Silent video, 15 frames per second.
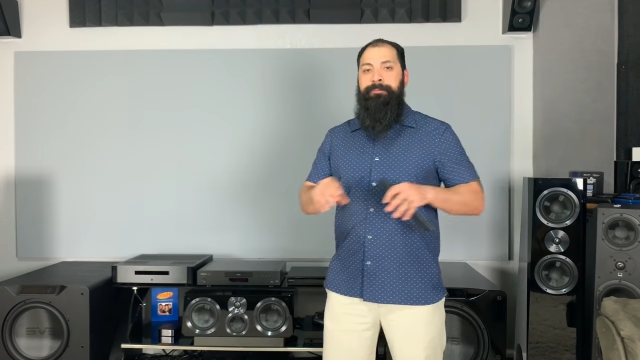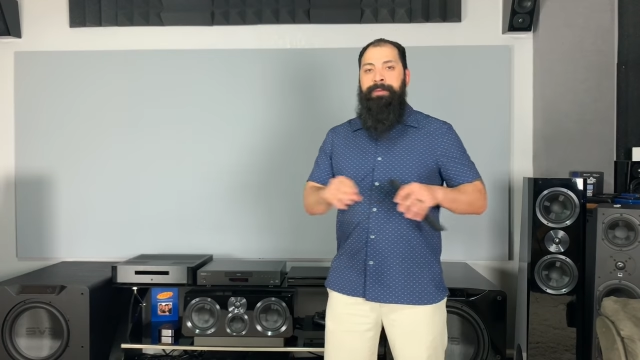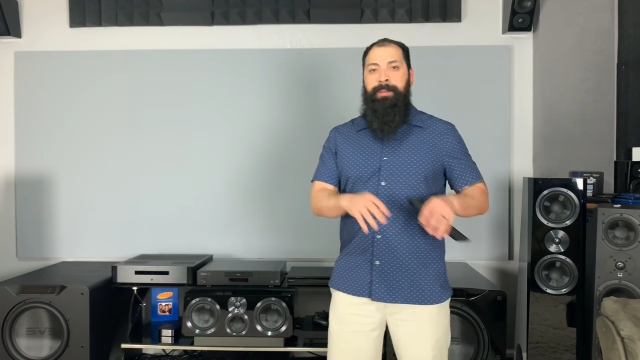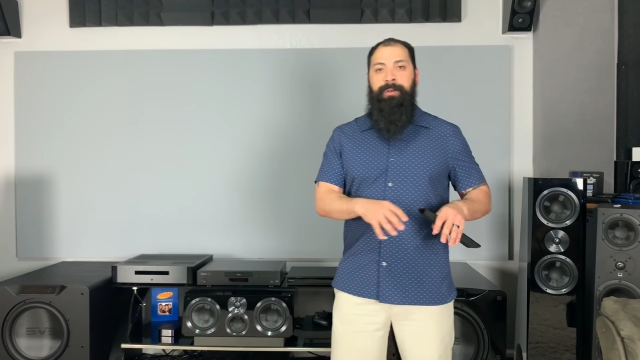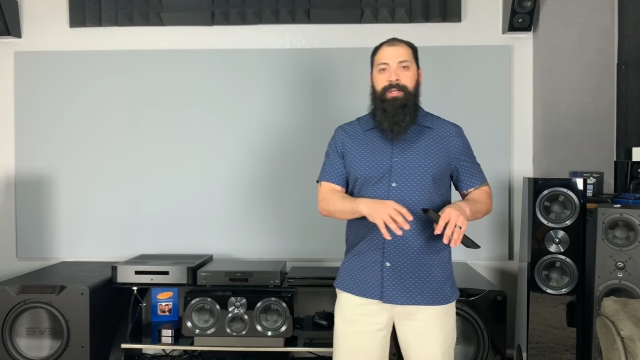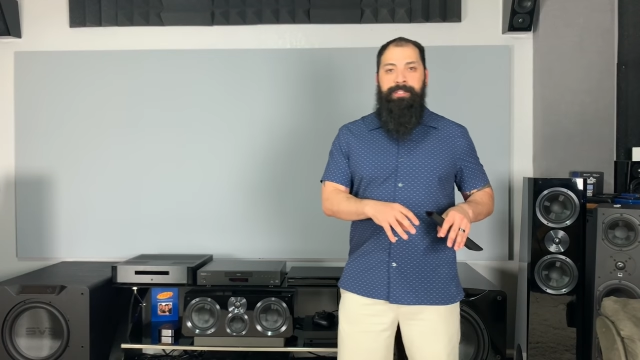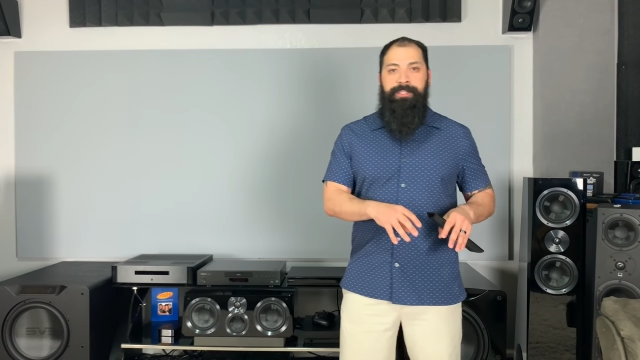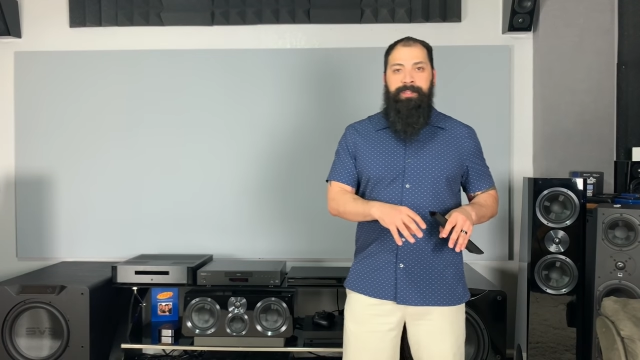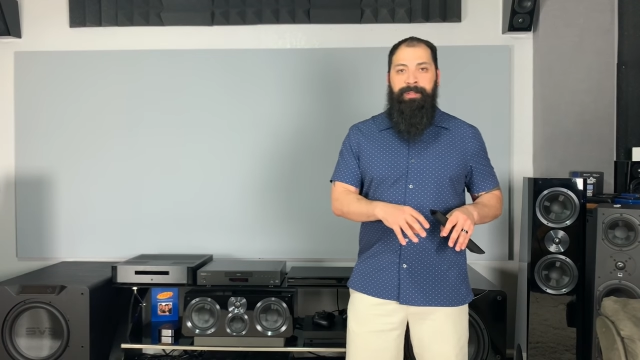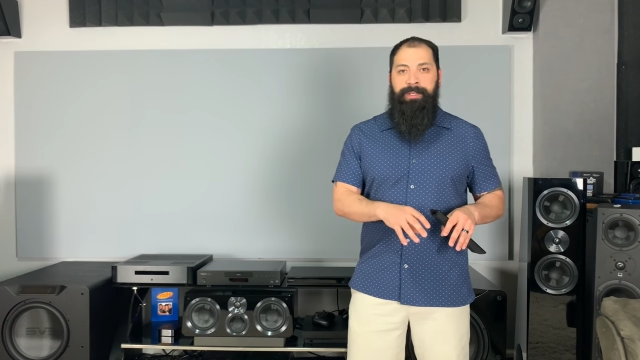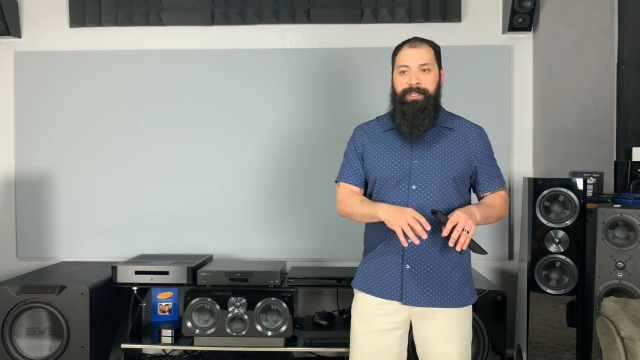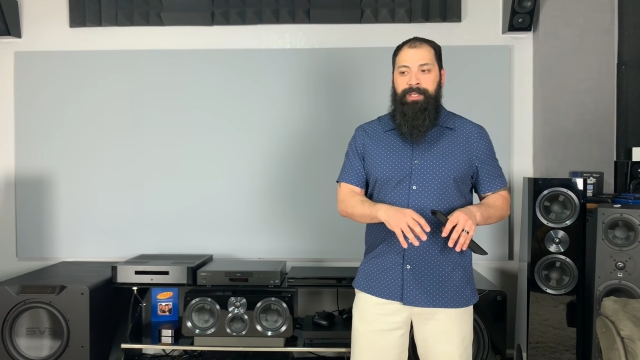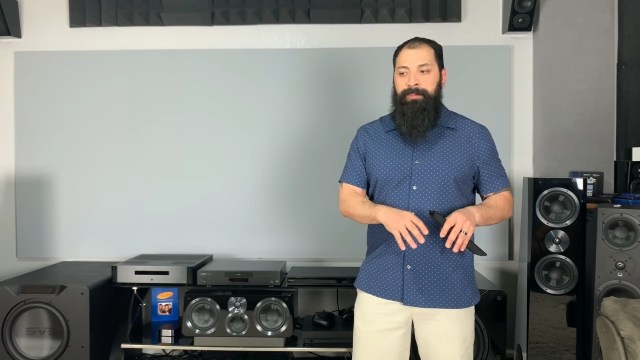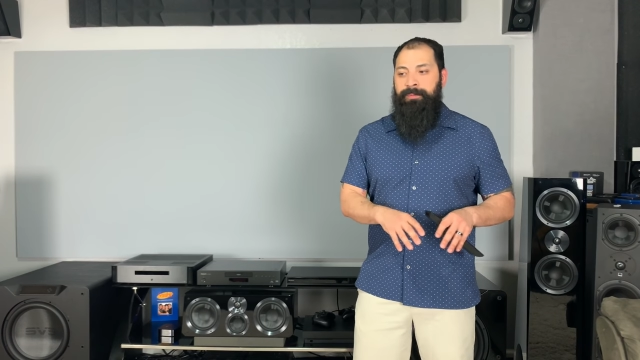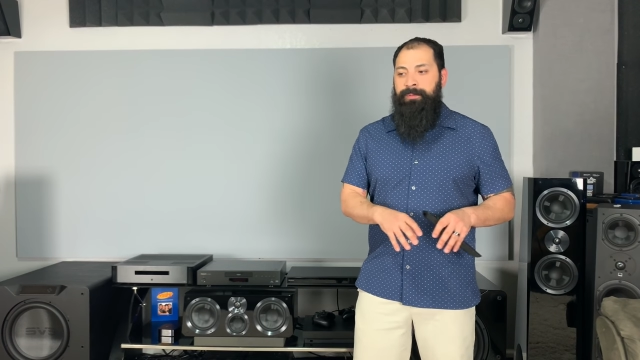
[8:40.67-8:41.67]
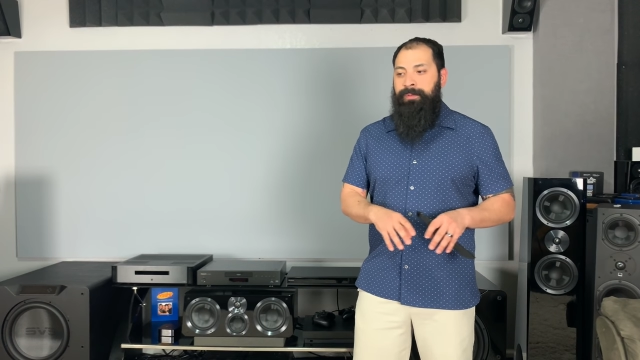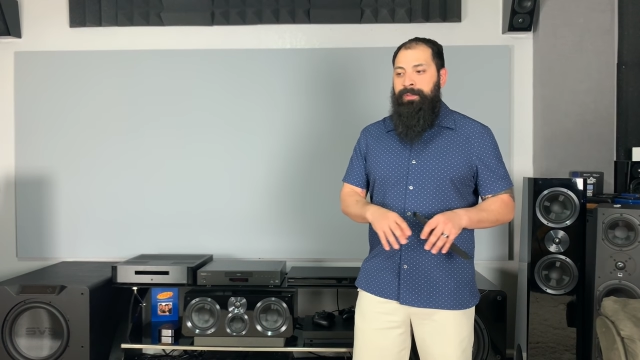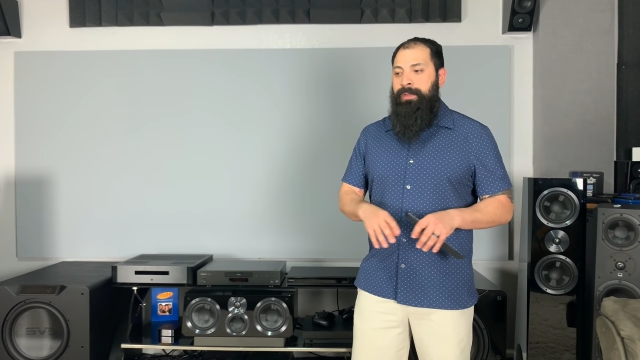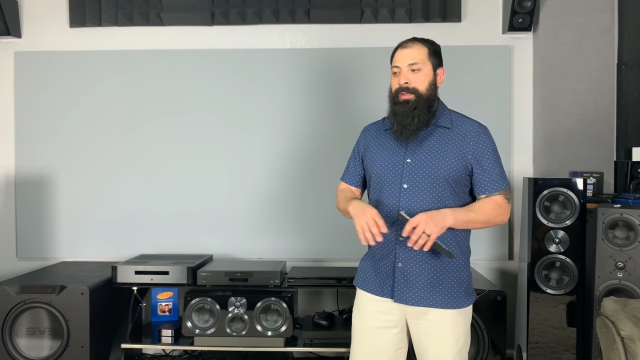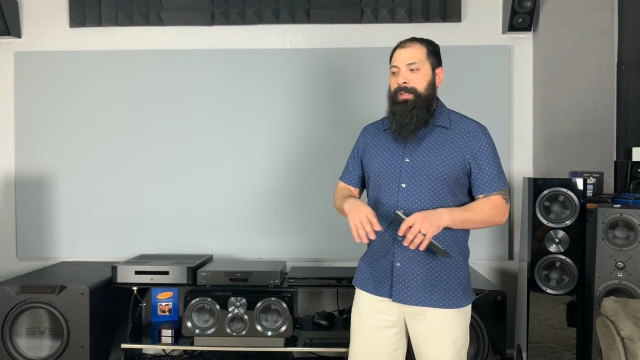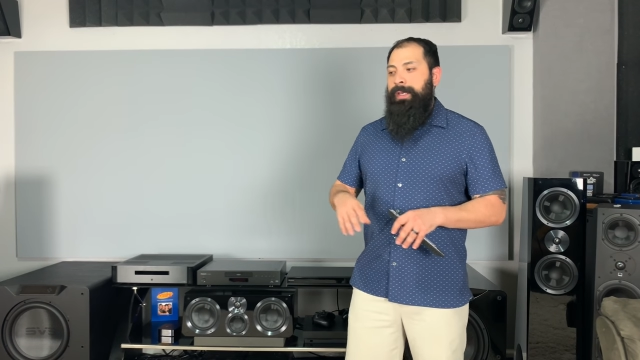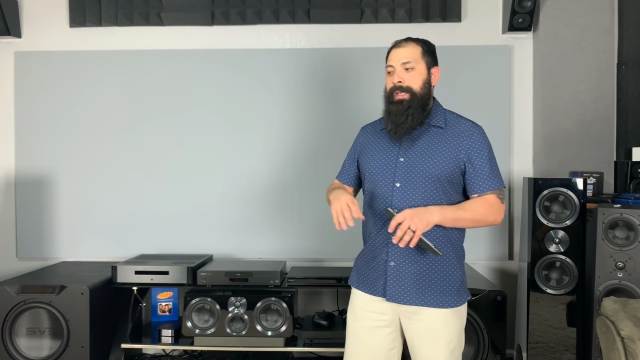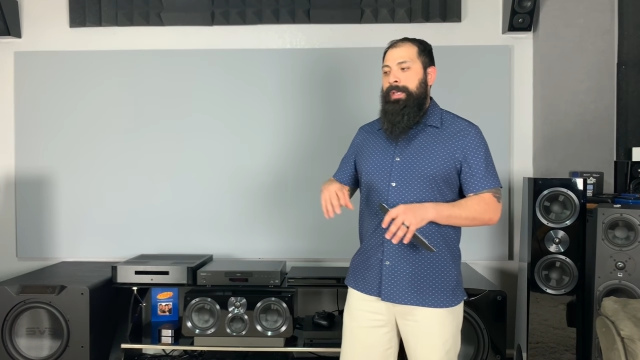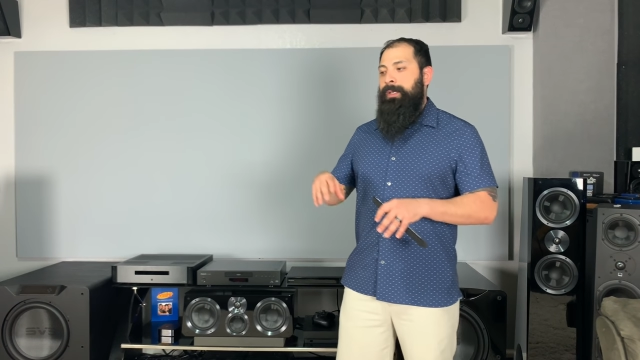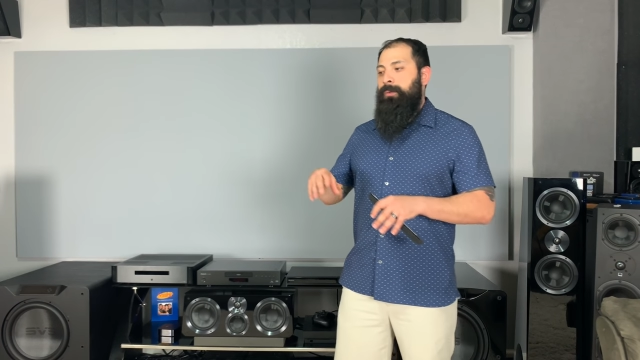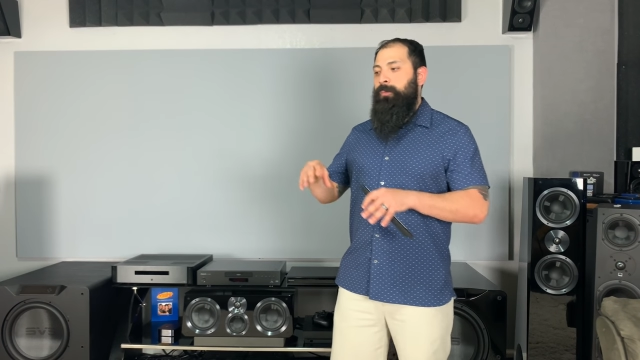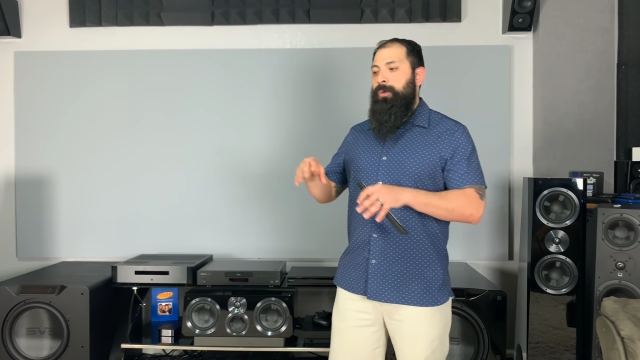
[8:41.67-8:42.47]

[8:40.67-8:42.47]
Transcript: fiber H D M I cable. And